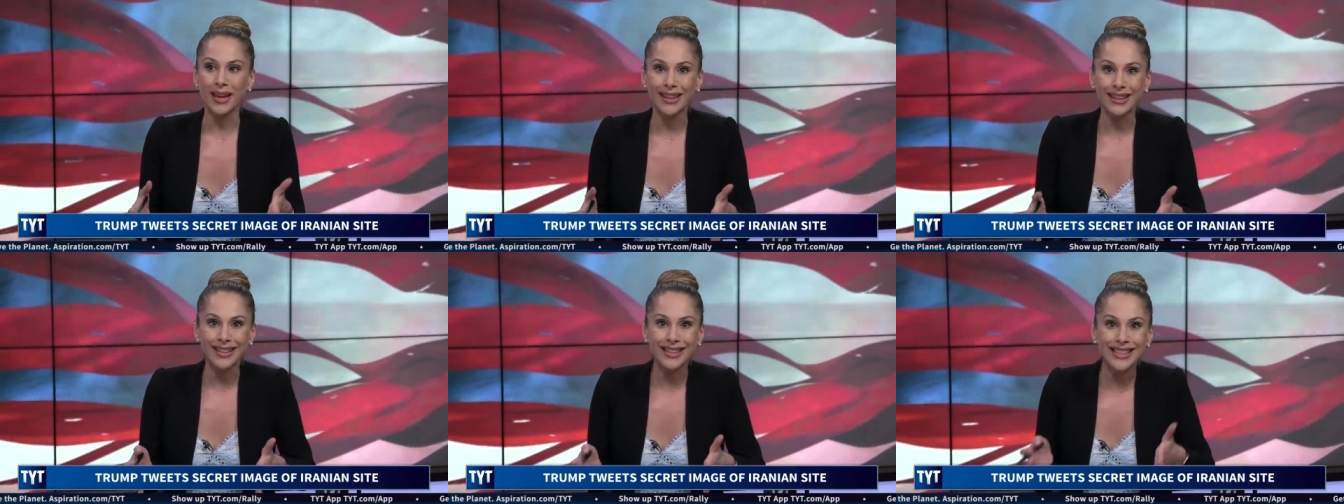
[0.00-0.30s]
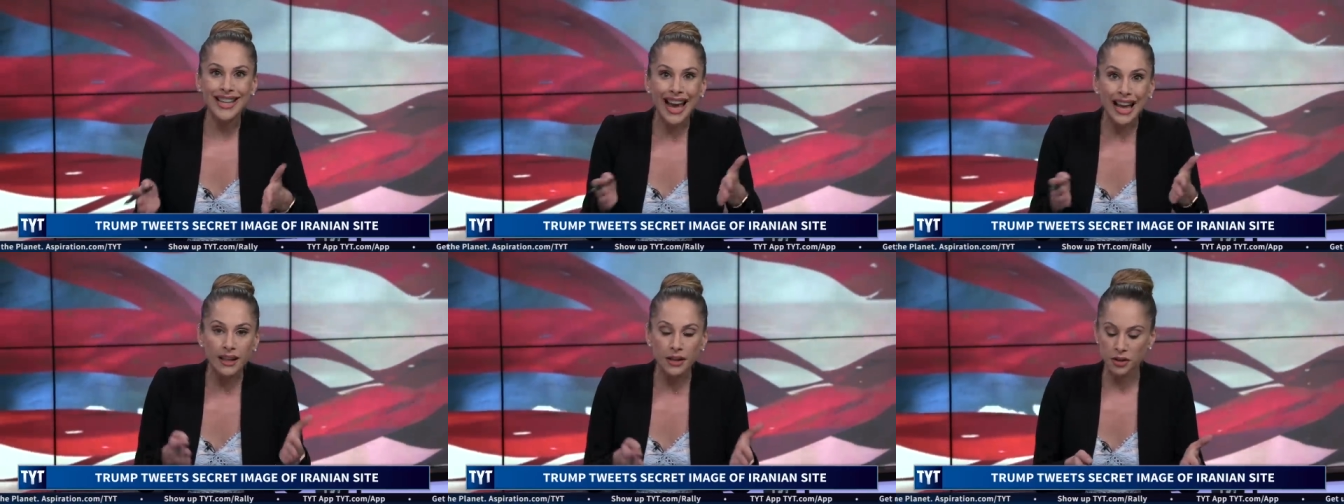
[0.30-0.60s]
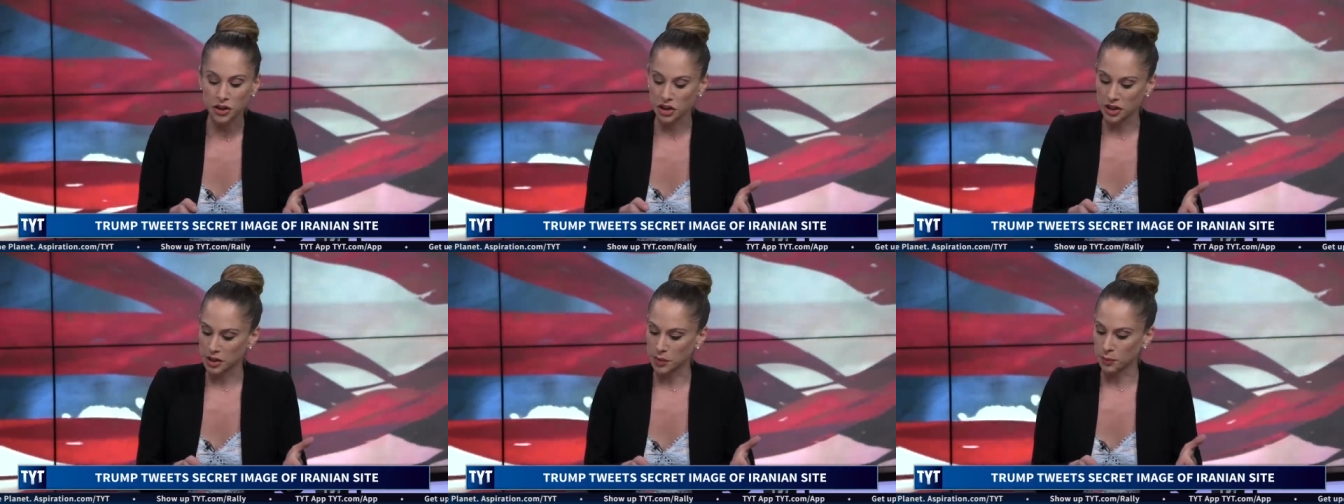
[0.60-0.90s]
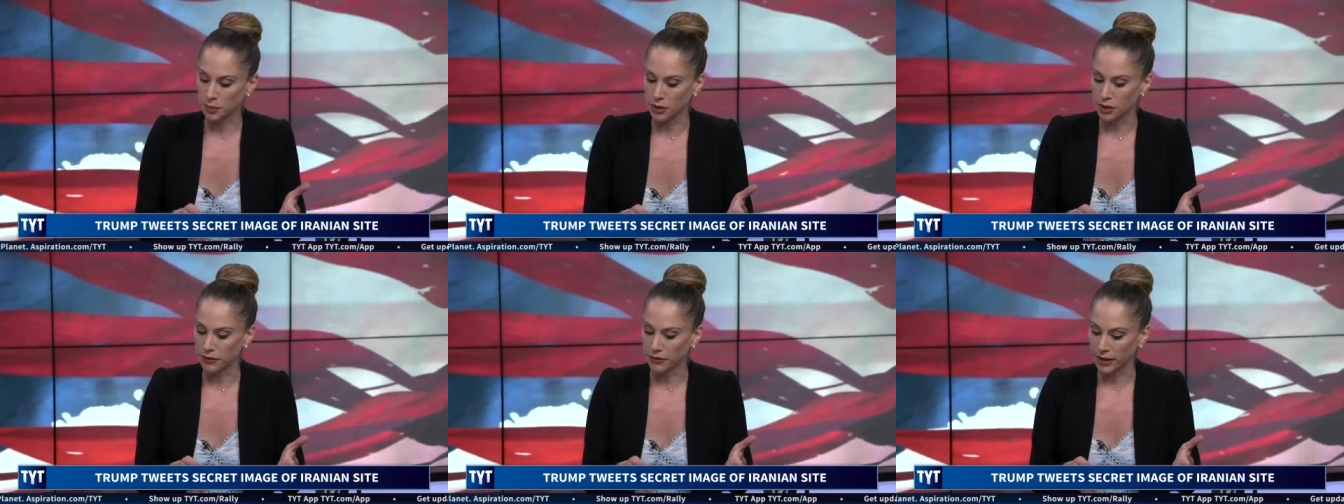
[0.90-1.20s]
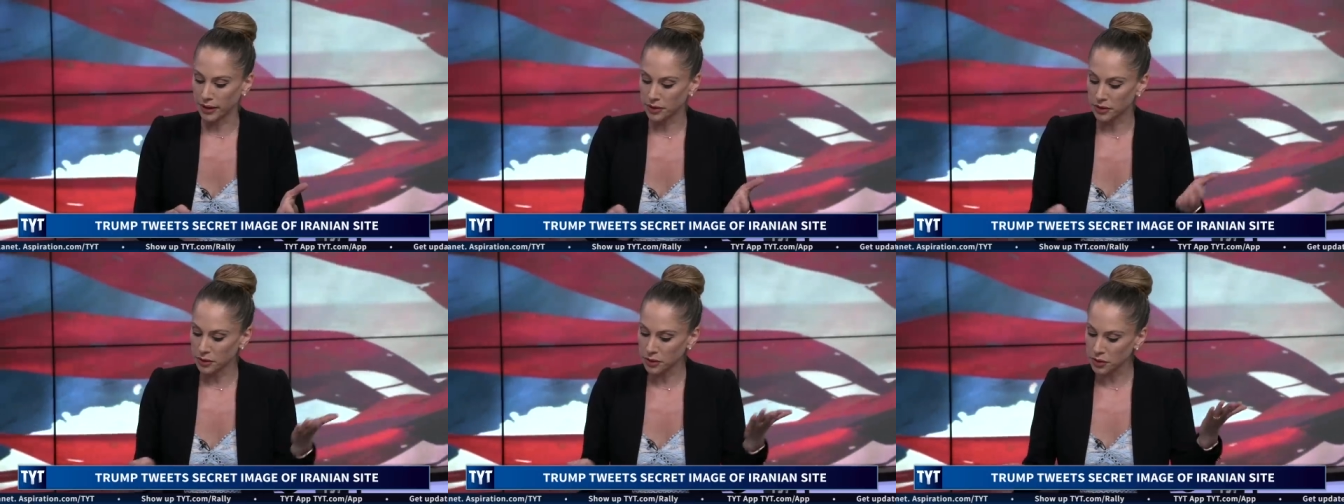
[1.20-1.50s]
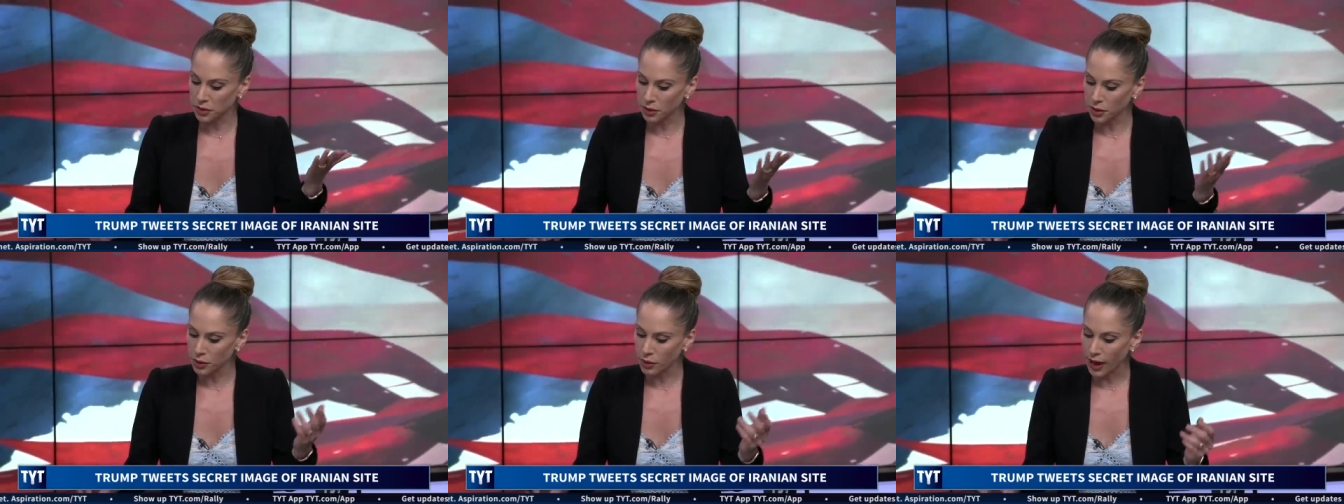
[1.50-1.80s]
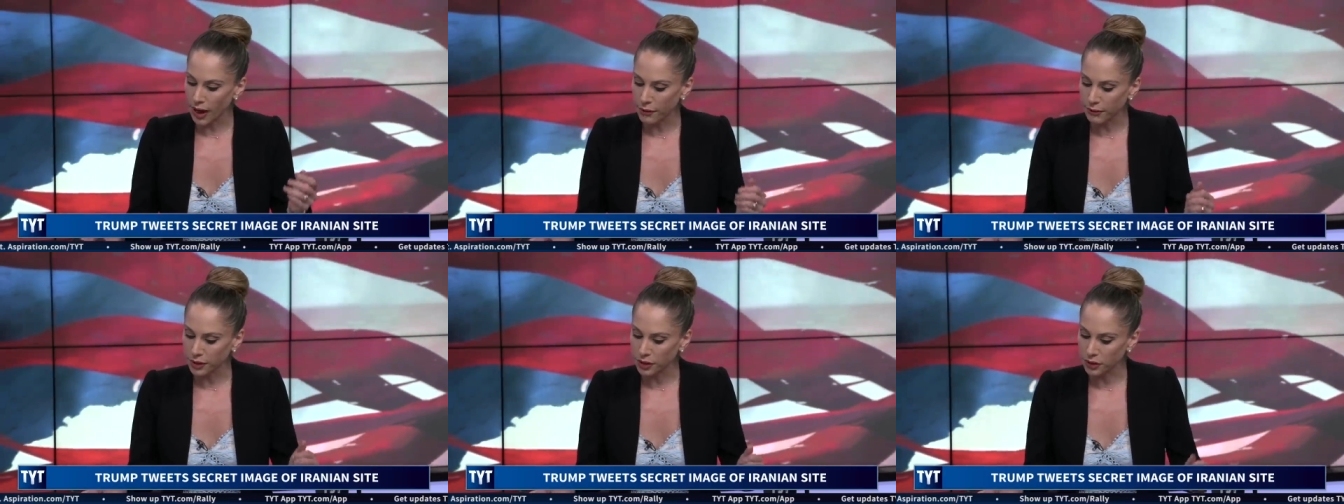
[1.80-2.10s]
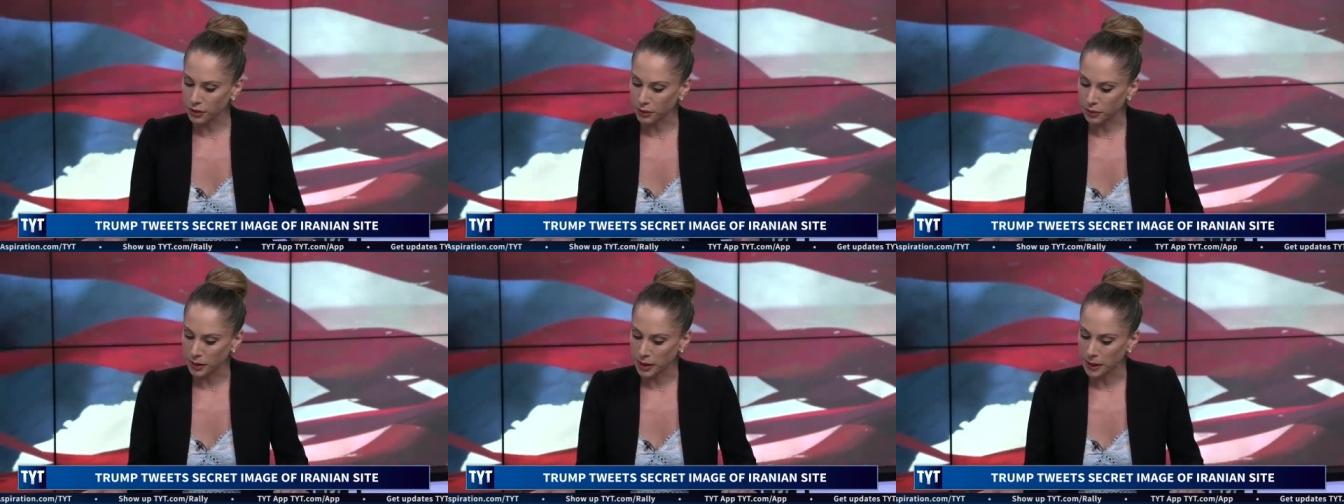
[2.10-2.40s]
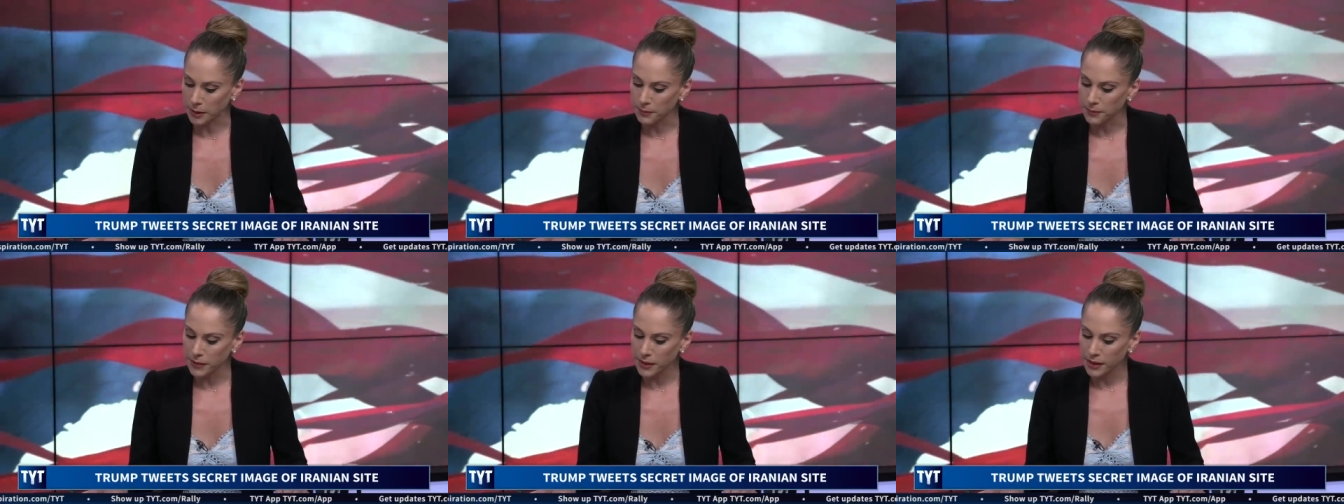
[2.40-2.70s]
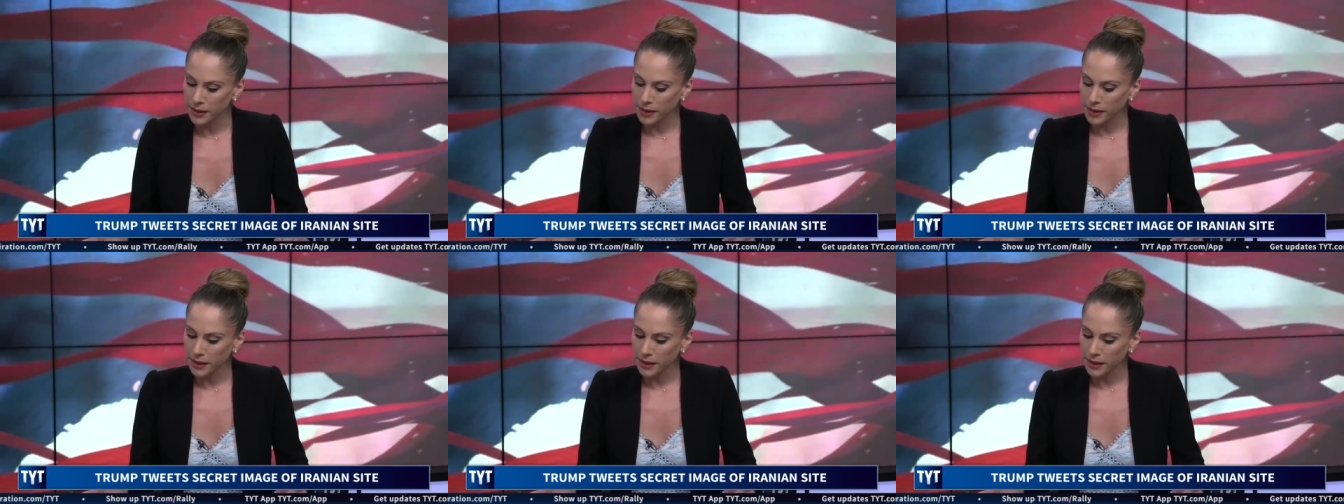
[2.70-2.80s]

an intelligence briefing. So let's go to graphic three.